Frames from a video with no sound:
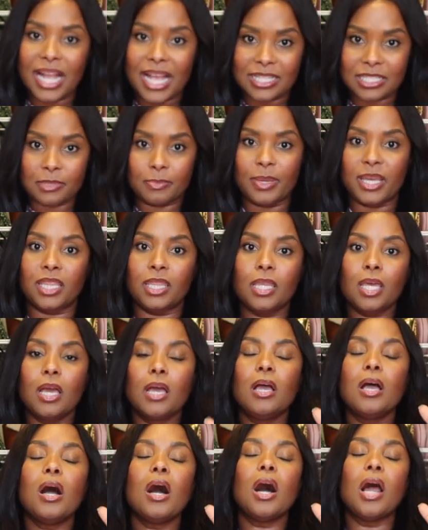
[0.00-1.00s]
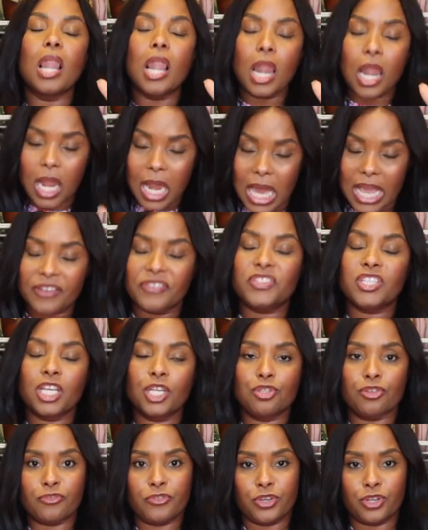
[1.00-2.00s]
has been a life
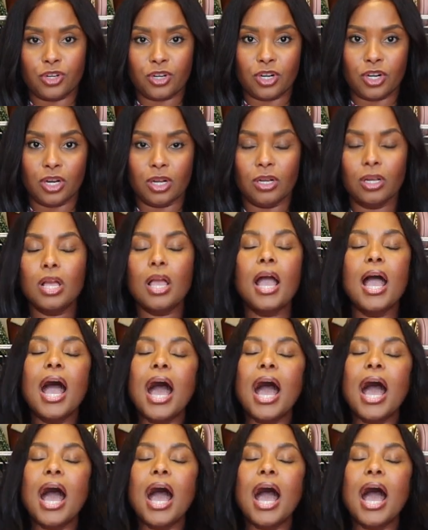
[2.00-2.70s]
changer for your girl.